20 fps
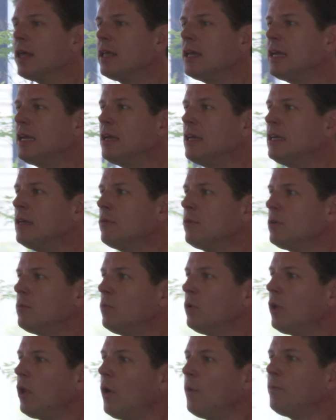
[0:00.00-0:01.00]
it
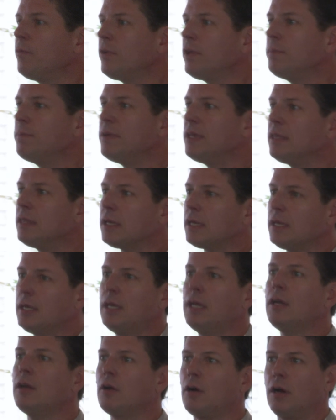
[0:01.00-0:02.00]
will hopefully be the
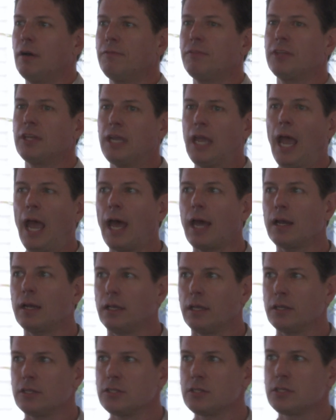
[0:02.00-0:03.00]
kickoff, the
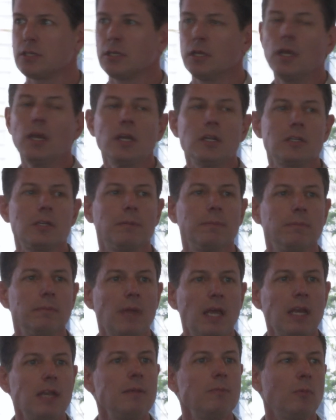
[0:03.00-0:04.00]
catalyst to
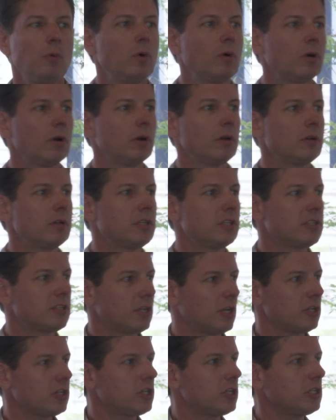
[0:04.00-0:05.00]
many more
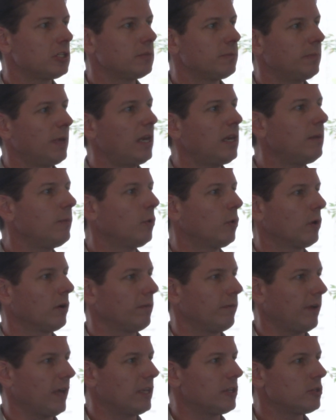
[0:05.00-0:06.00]
discussions, many
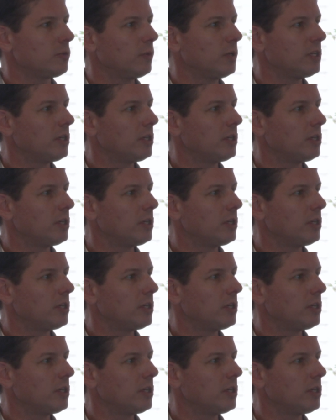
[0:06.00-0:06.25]
more events. We